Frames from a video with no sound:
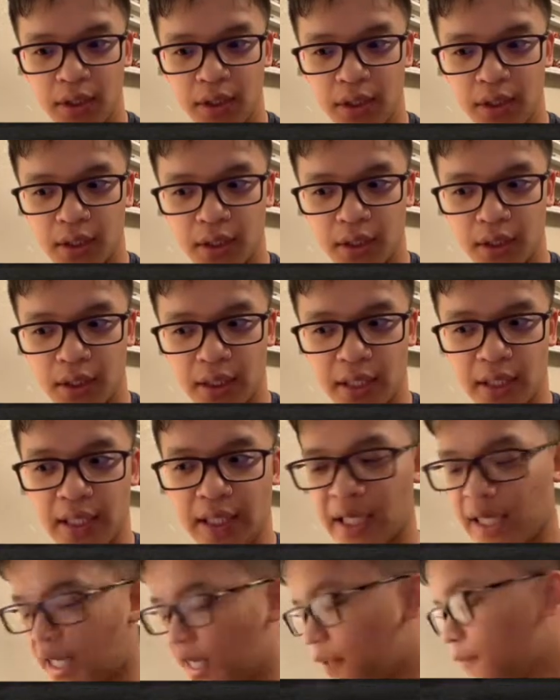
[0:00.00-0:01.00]
that I
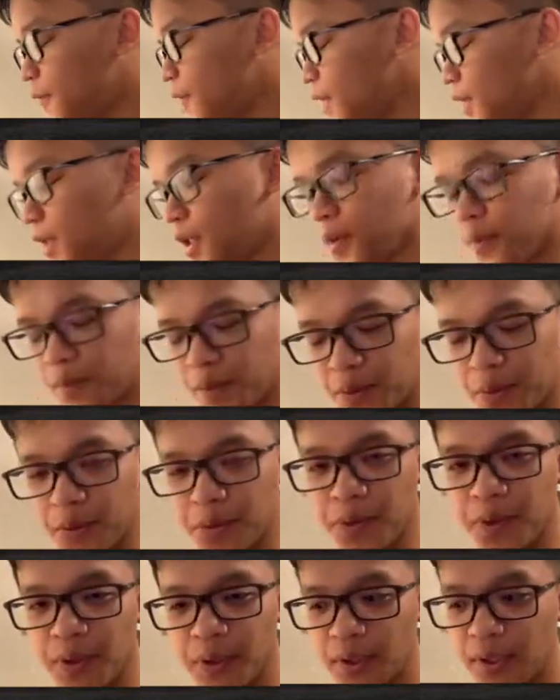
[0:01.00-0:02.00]
have not yet
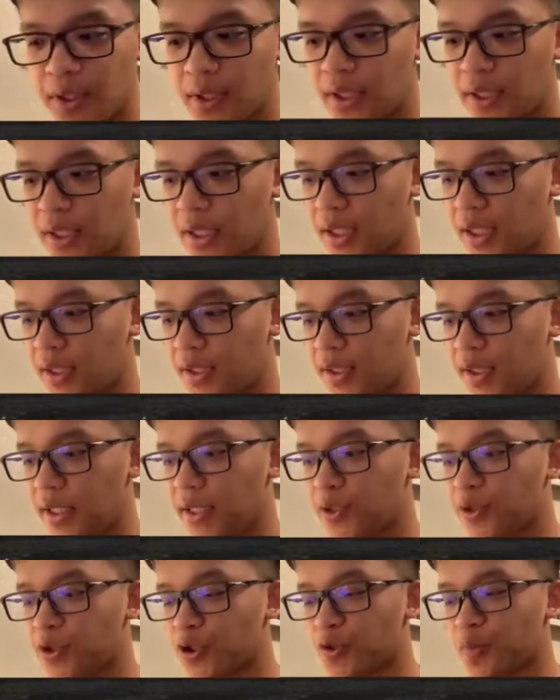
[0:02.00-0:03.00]
pulled.
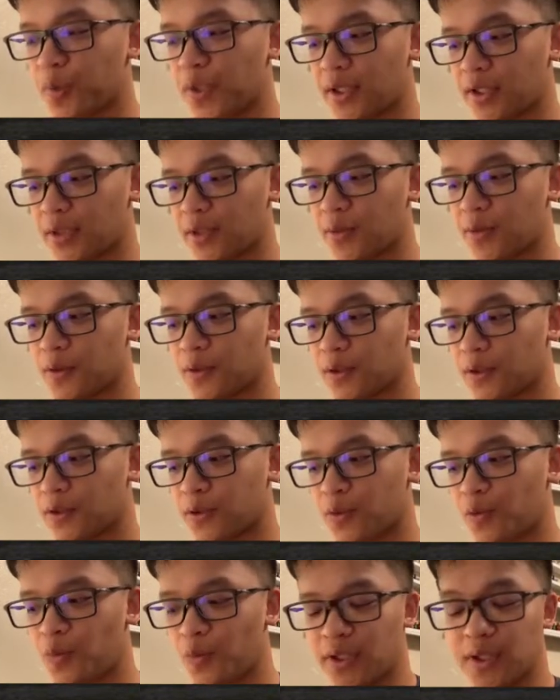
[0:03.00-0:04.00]
Nature's Blessing was
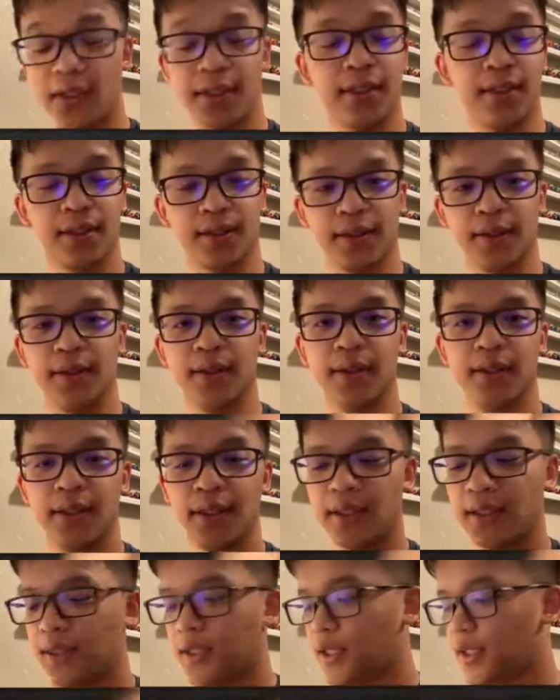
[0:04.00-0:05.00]
also one until
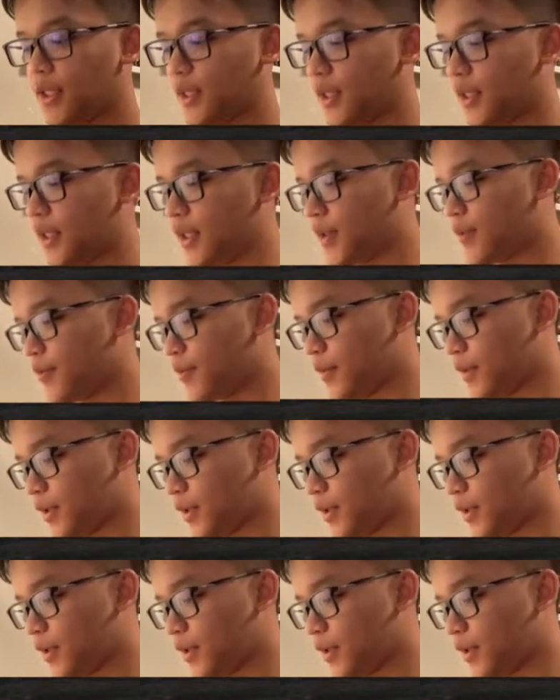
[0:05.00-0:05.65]
the